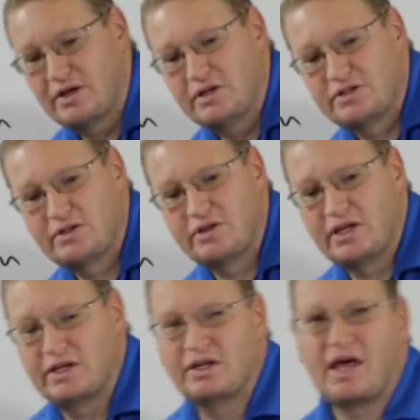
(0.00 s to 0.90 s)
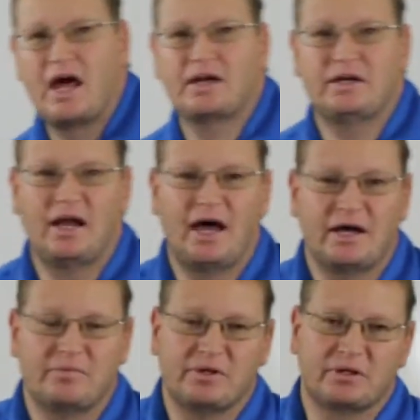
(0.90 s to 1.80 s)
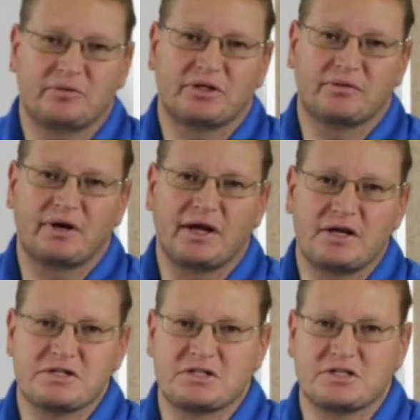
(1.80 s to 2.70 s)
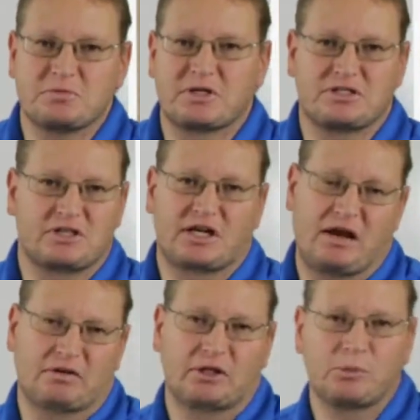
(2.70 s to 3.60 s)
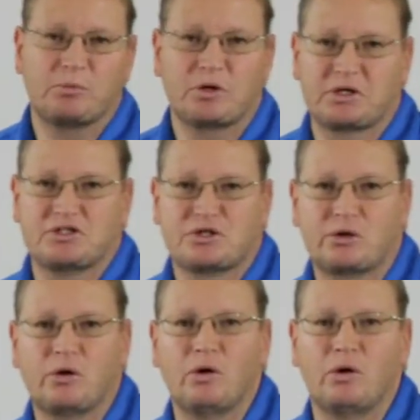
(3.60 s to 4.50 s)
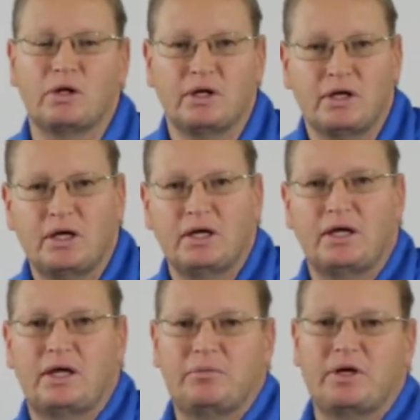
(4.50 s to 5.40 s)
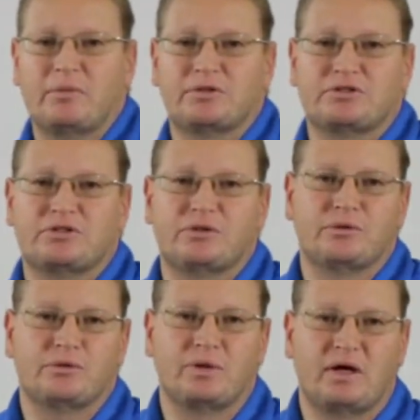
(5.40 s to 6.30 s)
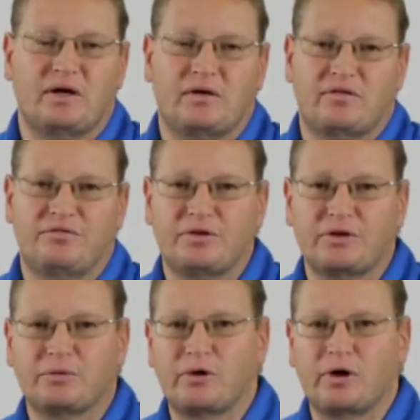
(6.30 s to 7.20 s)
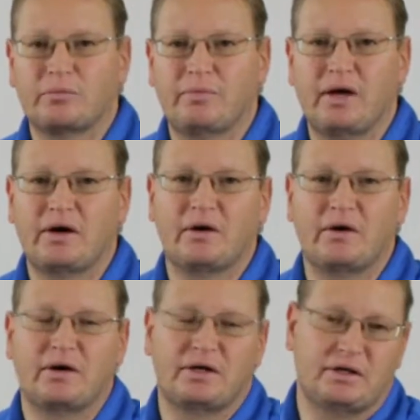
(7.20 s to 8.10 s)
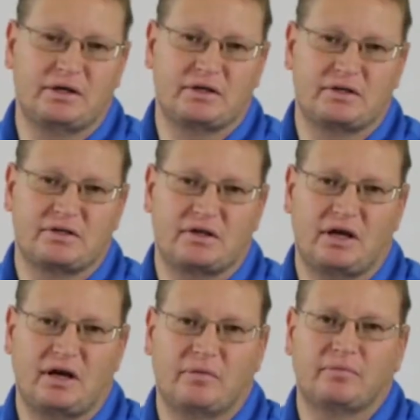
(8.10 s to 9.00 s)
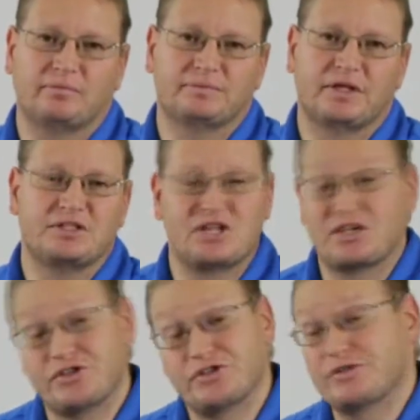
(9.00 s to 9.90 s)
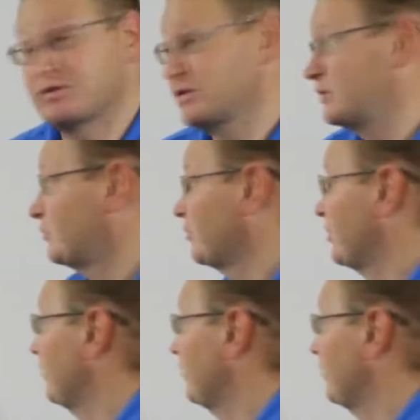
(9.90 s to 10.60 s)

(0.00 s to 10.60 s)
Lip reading: to get into that 9mm range, just because you're going to have a little bit more control and be able to feel the rope better and adjust your rappel